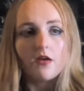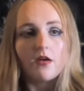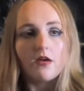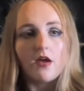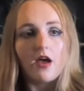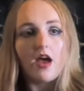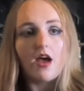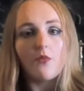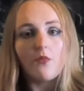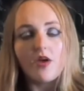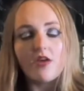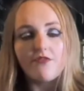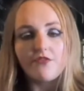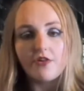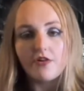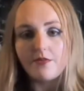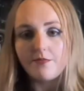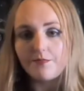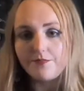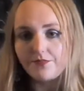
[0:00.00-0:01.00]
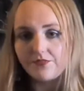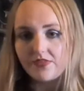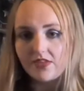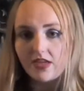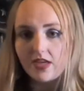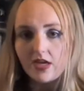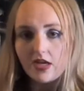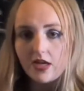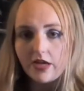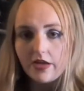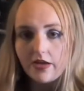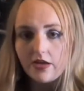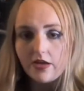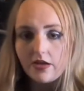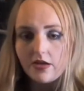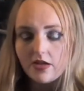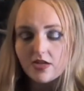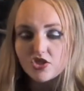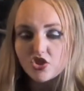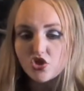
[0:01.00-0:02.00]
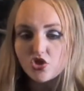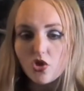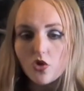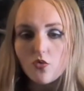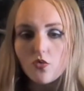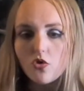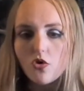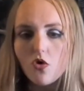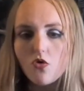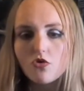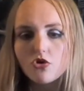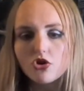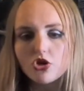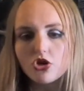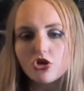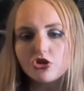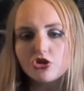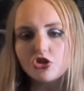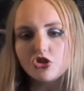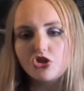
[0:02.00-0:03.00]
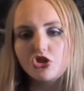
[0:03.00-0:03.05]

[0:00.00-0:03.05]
However, it's no longer